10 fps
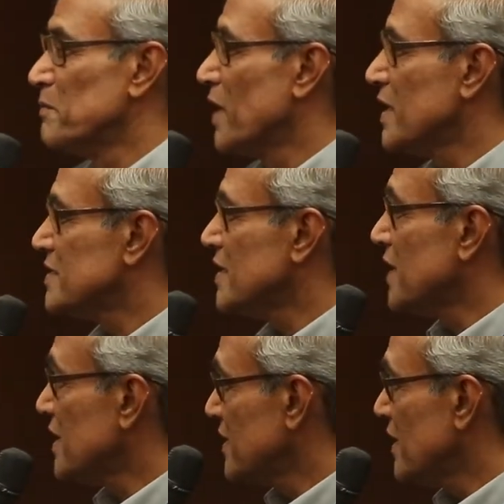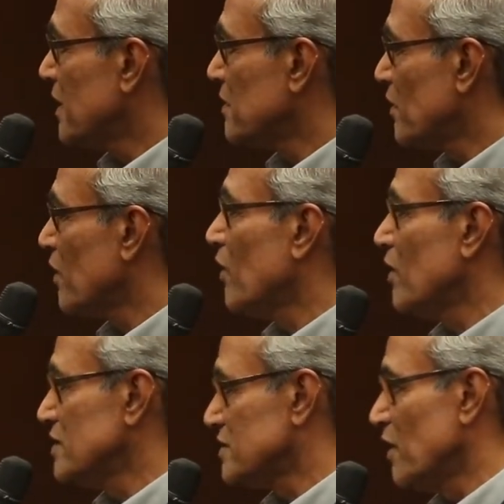But not
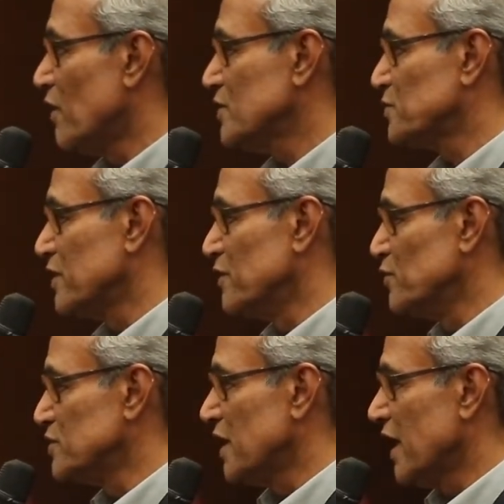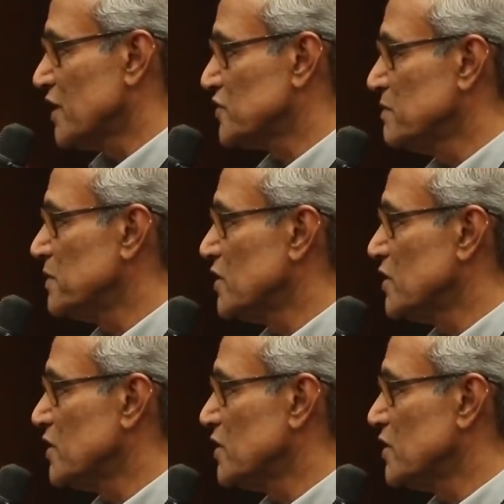all is lost when you lose the election,